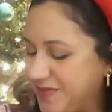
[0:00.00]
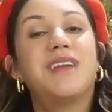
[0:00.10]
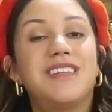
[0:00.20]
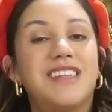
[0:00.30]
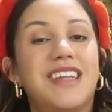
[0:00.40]
But
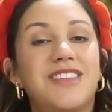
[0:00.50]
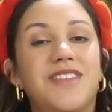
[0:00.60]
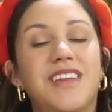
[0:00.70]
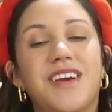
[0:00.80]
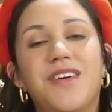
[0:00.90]
in today's
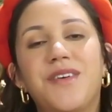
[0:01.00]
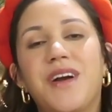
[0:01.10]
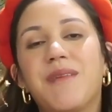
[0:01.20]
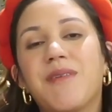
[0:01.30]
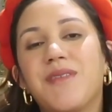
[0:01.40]
video,
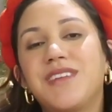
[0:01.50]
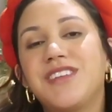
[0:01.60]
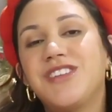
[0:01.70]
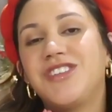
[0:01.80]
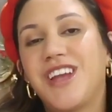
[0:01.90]
I'm going
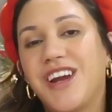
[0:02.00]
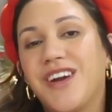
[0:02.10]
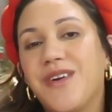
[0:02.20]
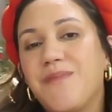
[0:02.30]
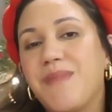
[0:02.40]
to
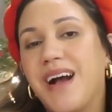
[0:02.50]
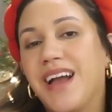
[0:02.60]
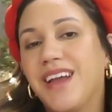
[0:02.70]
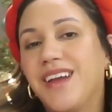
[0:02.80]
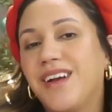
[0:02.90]
share
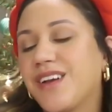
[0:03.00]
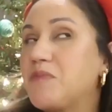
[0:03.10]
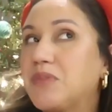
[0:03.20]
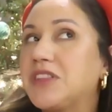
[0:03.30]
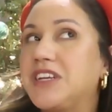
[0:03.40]
my
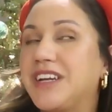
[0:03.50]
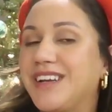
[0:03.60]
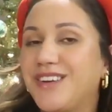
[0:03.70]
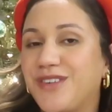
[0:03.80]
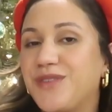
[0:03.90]

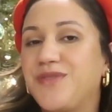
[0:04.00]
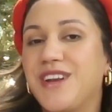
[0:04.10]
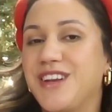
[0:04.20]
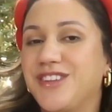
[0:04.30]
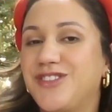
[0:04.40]
completed or
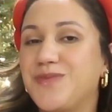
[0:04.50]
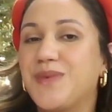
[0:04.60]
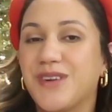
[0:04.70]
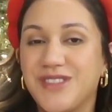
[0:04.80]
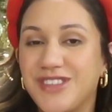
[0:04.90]
finished
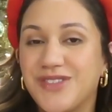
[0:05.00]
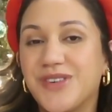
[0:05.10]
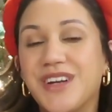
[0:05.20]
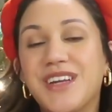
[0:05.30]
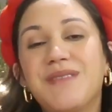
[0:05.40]
birth
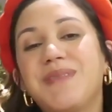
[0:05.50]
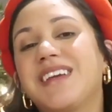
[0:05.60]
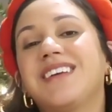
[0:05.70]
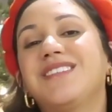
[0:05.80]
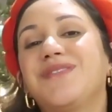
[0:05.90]
story
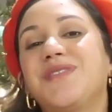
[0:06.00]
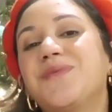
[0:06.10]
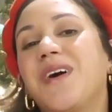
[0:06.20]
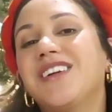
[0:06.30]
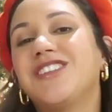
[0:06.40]
because if you
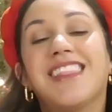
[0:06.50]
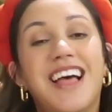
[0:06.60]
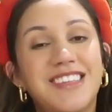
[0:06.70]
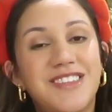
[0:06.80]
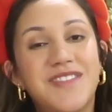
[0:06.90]
watched the
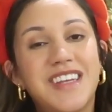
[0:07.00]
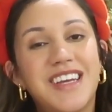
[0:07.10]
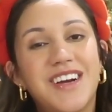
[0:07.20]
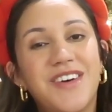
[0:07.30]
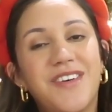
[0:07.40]
last
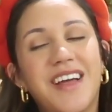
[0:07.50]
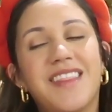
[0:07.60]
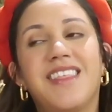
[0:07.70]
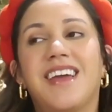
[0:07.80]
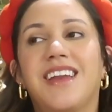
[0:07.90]
video,
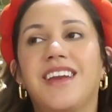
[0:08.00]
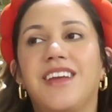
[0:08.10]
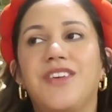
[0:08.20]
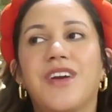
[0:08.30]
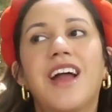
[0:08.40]
then
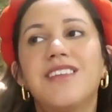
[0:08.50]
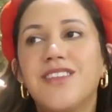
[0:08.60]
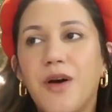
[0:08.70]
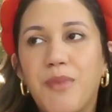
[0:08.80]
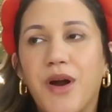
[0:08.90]
you kind of
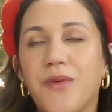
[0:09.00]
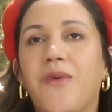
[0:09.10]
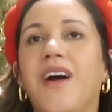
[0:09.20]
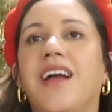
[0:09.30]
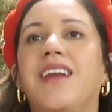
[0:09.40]
saw part
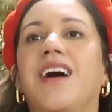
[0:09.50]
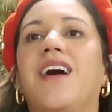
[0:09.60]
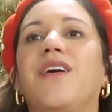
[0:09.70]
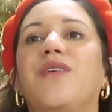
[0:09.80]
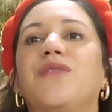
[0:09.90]
one
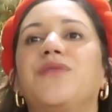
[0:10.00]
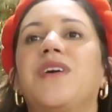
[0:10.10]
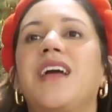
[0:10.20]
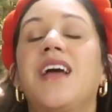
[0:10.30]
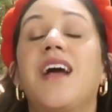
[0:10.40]
of
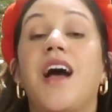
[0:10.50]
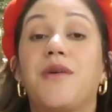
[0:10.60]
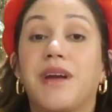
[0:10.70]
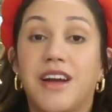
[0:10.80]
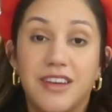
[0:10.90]
how
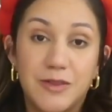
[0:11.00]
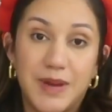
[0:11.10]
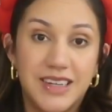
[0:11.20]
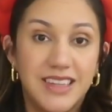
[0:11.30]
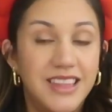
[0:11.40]
I
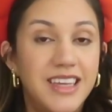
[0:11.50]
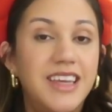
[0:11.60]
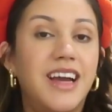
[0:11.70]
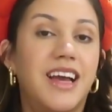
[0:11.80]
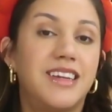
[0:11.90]

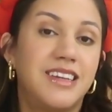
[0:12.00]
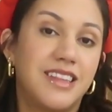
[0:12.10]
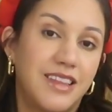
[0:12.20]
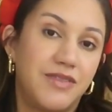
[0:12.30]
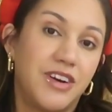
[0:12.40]
unexpectedly had to
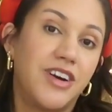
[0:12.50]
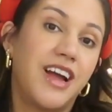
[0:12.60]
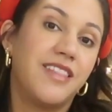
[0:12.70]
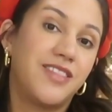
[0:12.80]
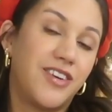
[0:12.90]
deliver
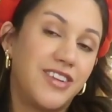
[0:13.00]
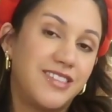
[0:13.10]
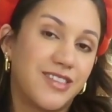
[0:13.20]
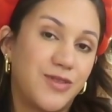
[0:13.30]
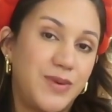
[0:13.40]
at
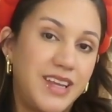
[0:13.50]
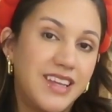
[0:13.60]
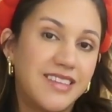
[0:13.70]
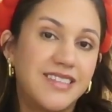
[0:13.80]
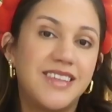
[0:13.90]
36
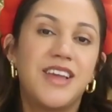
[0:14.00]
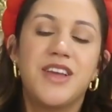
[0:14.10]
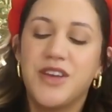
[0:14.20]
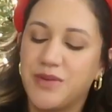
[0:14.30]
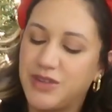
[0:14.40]
weeks,
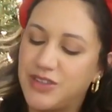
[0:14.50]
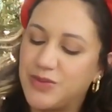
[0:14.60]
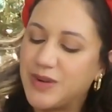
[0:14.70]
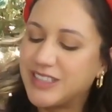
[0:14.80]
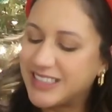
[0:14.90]
which is
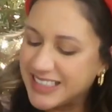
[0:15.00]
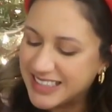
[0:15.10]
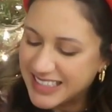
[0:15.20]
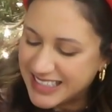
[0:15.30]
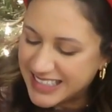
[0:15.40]
why
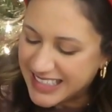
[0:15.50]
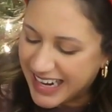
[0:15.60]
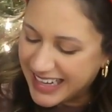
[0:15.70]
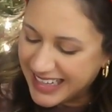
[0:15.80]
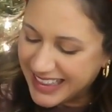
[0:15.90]
she's such a
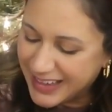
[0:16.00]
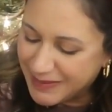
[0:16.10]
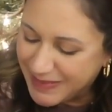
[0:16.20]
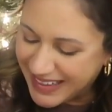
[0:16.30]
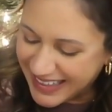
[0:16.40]
tiny little
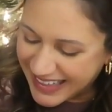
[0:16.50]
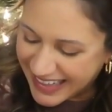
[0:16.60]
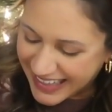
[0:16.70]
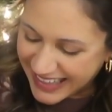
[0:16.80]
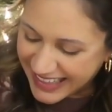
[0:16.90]

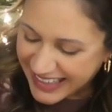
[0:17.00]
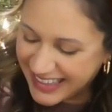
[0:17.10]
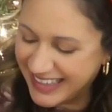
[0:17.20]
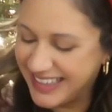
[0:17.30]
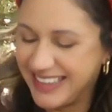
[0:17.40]
peanut.
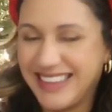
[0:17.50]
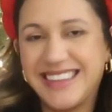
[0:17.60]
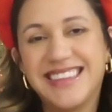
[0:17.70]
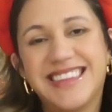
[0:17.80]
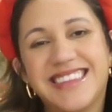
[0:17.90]

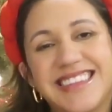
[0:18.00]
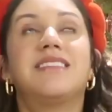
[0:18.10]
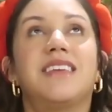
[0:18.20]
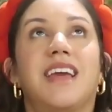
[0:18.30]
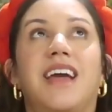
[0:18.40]

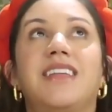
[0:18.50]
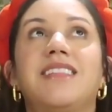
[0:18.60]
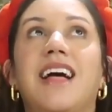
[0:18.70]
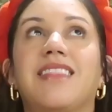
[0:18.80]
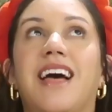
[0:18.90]
Let's see, in
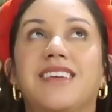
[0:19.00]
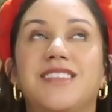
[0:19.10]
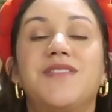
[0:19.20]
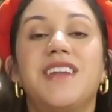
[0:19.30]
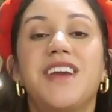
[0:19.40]
that last
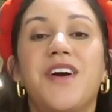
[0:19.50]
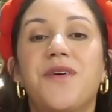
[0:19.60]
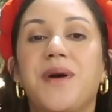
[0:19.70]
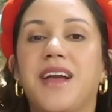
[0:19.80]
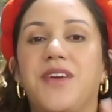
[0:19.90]

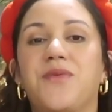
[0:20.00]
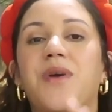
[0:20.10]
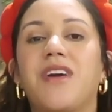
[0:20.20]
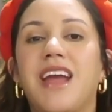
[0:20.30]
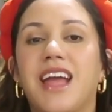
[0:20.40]
video
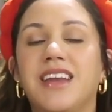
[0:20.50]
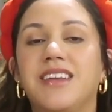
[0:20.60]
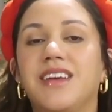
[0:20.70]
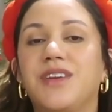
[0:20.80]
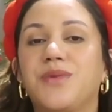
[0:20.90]
where I
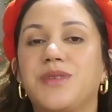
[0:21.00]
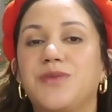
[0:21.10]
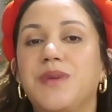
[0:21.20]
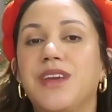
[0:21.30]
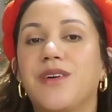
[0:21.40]
ended was
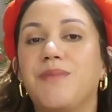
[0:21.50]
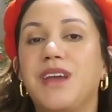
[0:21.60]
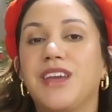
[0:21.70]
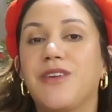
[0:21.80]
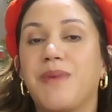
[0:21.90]
me
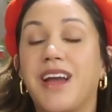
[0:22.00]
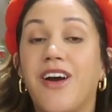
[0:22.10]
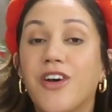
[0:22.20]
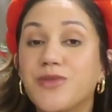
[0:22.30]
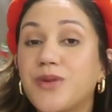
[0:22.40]
making my
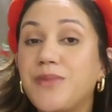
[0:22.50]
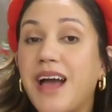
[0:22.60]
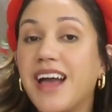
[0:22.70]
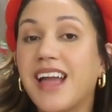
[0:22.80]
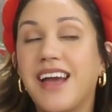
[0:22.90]
hospital
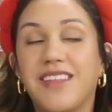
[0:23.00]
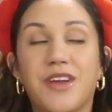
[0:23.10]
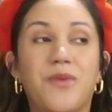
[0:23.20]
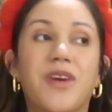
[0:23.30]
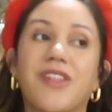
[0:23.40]
bag at
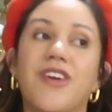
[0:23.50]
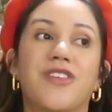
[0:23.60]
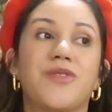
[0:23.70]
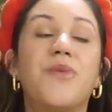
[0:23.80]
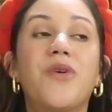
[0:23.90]
like 1 o'clock
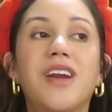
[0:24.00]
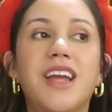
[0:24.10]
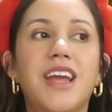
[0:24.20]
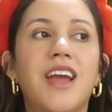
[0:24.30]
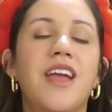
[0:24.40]
in the
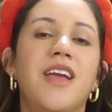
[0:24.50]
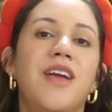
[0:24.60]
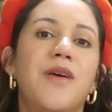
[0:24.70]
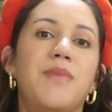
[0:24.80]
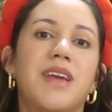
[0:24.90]
morning
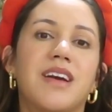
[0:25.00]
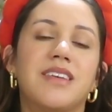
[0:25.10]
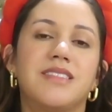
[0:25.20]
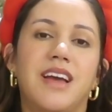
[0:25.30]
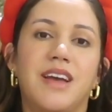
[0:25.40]

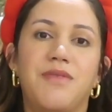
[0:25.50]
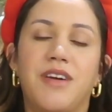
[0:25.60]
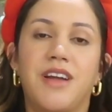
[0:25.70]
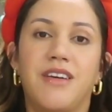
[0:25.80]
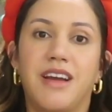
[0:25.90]
because I
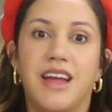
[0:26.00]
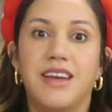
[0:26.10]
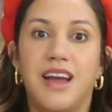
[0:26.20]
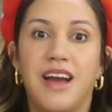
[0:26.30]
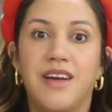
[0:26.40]
found out I had
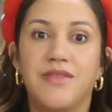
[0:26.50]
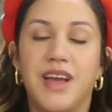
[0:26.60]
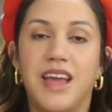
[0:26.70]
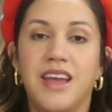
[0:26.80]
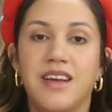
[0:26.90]
to have
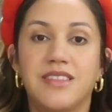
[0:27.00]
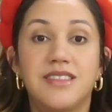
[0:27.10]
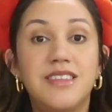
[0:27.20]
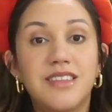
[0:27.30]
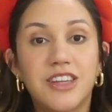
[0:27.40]
a
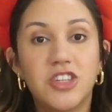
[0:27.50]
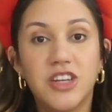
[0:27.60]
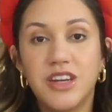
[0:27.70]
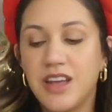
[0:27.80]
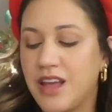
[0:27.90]

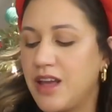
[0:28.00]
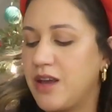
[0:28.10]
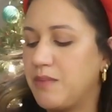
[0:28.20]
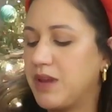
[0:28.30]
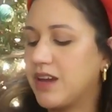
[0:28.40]
C-section
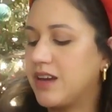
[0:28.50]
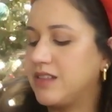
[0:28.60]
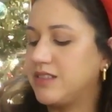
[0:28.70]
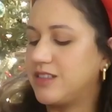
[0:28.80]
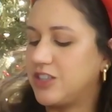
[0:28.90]

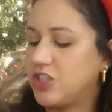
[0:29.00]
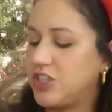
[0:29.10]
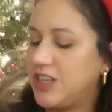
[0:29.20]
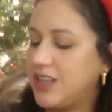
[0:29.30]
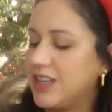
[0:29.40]
because
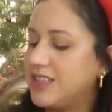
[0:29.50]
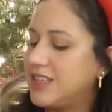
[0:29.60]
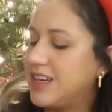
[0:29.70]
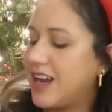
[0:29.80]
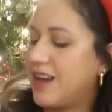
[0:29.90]
she
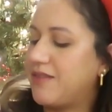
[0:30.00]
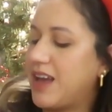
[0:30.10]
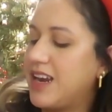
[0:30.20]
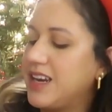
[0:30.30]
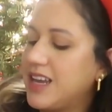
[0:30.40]
didn't have
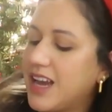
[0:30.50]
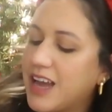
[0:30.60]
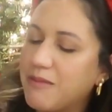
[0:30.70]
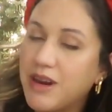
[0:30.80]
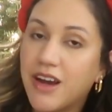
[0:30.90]
any
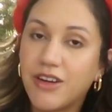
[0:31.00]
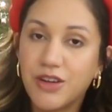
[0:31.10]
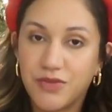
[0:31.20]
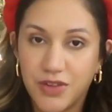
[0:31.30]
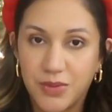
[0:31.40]

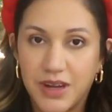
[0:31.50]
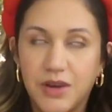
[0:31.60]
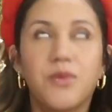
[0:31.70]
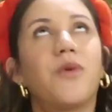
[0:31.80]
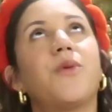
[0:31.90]
amniotic
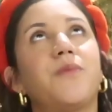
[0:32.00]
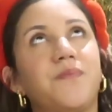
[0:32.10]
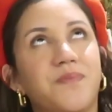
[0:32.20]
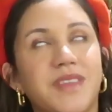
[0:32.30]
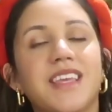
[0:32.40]
fluid. Well,
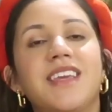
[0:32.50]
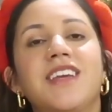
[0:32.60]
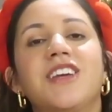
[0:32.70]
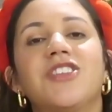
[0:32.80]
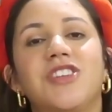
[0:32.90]

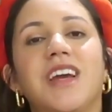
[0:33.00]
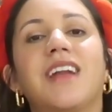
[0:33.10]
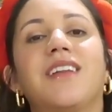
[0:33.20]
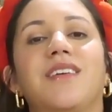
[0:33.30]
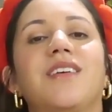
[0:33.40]
she
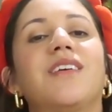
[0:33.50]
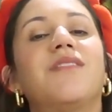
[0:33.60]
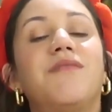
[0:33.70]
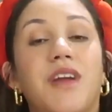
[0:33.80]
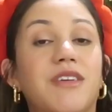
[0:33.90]
had
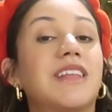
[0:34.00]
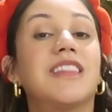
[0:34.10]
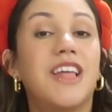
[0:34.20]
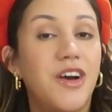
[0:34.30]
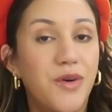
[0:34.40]
very
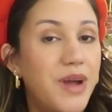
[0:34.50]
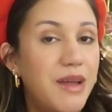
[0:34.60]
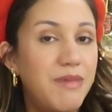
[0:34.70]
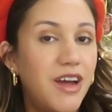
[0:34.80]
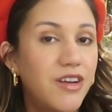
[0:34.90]
low
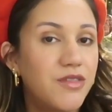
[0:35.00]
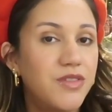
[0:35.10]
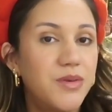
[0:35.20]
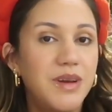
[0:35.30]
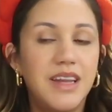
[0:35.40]
amniotic
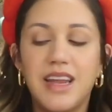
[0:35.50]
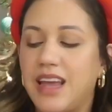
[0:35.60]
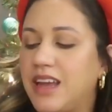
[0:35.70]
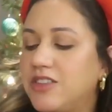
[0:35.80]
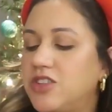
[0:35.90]
fluid
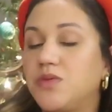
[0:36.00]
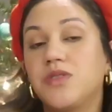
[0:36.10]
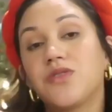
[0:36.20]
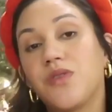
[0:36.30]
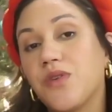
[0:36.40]
and she
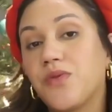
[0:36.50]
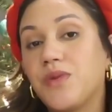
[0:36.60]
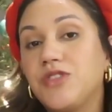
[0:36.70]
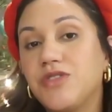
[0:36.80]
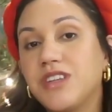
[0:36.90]
was growth
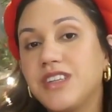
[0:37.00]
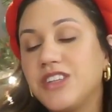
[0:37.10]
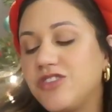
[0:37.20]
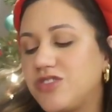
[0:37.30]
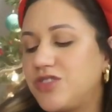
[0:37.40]

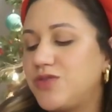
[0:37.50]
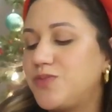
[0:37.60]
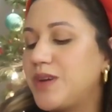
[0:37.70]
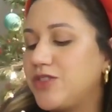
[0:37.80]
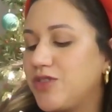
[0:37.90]
restricted, so she was
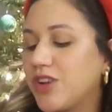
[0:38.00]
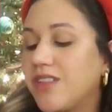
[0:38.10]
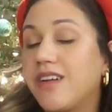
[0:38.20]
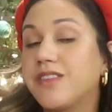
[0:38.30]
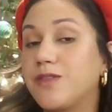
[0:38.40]
measuring a
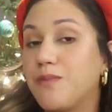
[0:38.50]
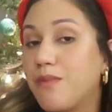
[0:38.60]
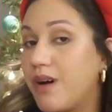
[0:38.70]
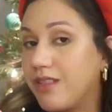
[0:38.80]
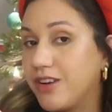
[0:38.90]
lot
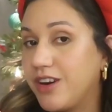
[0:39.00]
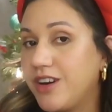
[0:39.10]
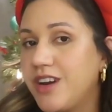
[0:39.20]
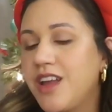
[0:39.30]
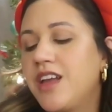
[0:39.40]
smaller.